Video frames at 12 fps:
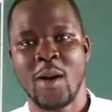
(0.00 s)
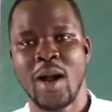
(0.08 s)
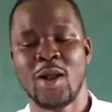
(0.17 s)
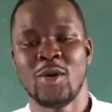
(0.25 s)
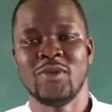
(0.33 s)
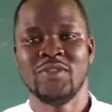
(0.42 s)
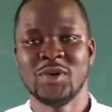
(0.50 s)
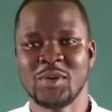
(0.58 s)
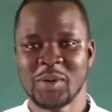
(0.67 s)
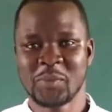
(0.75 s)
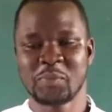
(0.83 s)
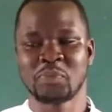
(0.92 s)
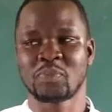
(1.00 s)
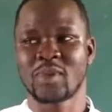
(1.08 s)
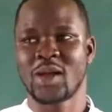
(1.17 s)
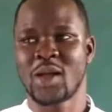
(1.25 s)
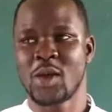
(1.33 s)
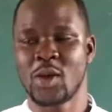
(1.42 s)
Hello viewer,
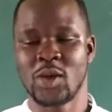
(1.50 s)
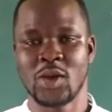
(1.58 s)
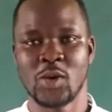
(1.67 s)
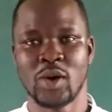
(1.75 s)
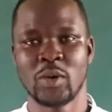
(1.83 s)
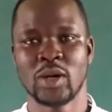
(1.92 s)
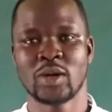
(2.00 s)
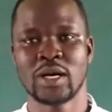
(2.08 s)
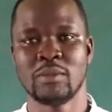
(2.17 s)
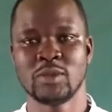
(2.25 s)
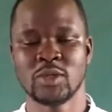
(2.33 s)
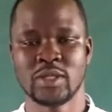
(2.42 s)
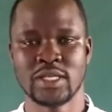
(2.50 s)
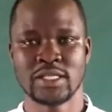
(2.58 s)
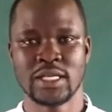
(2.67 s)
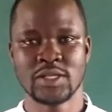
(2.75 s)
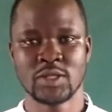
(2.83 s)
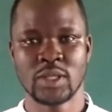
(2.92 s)
you are welcome to this
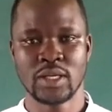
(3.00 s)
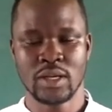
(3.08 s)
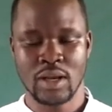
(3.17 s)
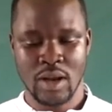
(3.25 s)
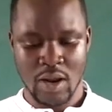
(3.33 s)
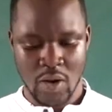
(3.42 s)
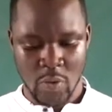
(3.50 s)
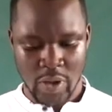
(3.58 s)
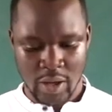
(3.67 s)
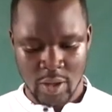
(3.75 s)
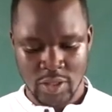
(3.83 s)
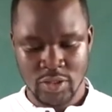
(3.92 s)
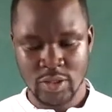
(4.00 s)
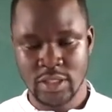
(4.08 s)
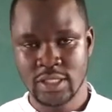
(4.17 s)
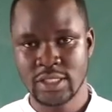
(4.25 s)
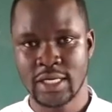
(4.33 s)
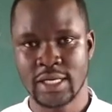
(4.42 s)
lesson. We are going to
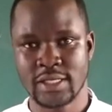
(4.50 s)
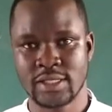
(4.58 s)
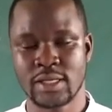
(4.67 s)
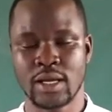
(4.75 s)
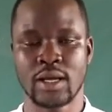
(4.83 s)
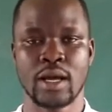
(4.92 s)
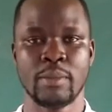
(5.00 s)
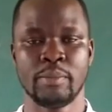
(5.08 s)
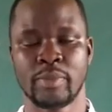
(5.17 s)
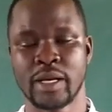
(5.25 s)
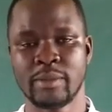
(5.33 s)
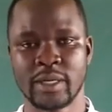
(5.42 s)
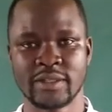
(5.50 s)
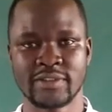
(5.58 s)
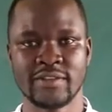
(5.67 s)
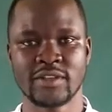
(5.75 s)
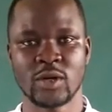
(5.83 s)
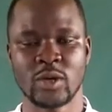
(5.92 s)
discuss primary
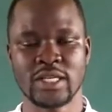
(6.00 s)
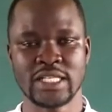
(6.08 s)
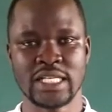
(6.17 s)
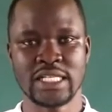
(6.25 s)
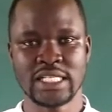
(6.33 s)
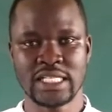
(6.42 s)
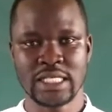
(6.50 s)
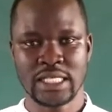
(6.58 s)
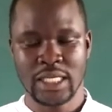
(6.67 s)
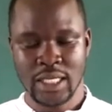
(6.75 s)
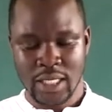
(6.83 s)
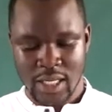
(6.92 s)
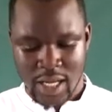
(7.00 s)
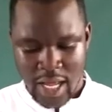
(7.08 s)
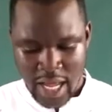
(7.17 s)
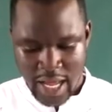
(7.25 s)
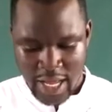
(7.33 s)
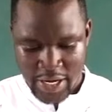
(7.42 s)
5 content,
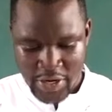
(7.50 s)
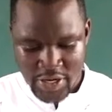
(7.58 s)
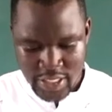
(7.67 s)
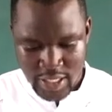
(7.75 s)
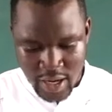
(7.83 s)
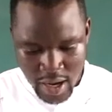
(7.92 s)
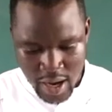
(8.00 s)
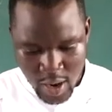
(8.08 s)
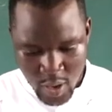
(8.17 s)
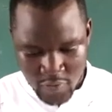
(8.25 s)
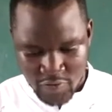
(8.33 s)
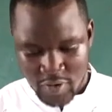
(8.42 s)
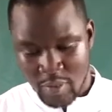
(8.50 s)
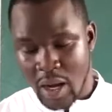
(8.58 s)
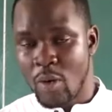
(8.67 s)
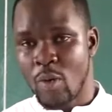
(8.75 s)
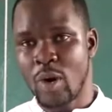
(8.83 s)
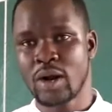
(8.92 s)
and from
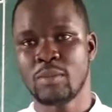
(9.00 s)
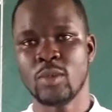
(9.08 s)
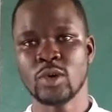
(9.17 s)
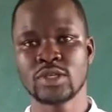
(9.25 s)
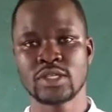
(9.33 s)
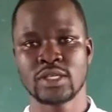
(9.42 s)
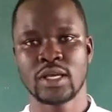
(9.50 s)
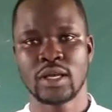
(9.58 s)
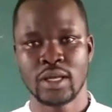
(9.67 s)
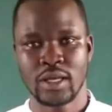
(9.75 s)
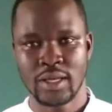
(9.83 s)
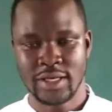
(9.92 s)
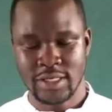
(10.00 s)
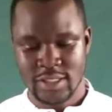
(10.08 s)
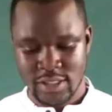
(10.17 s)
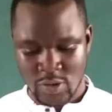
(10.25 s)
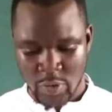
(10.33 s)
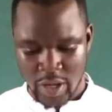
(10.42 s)
our workbooks
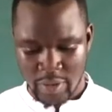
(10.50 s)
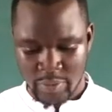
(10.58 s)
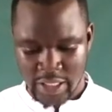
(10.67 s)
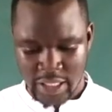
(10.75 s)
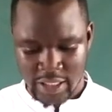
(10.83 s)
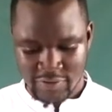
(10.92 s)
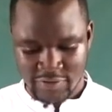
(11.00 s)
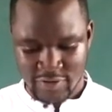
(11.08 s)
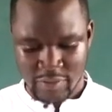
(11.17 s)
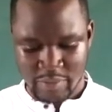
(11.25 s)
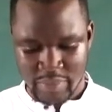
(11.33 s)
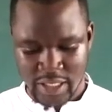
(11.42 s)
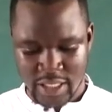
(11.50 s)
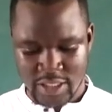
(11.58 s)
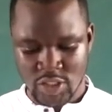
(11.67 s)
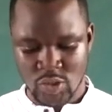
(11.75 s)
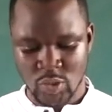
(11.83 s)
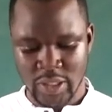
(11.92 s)
we are beginning from
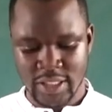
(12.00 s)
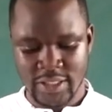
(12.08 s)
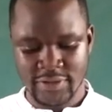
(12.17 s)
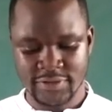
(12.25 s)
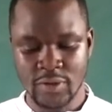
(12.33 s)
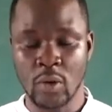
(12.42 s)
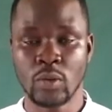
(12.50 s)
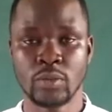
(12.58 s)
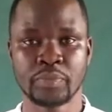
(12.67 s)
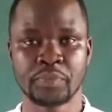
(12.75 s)
page 24.